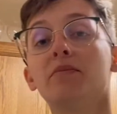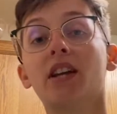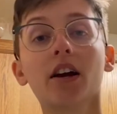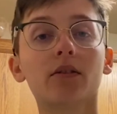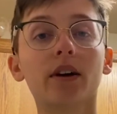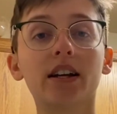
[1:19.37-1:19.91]

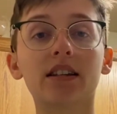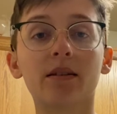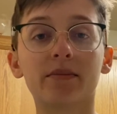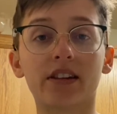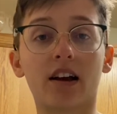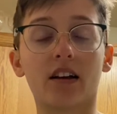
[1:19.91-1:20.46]
decorating
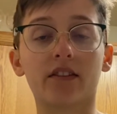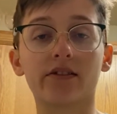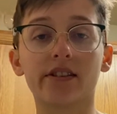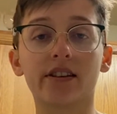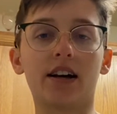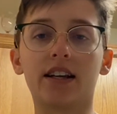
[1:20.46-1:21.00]

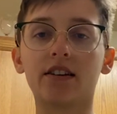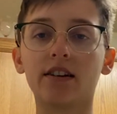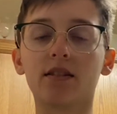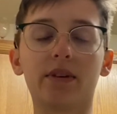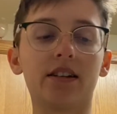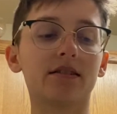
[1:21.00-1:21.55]
themselves in
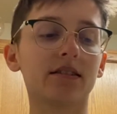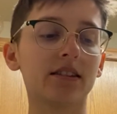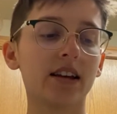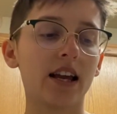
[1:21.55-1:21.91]
garments.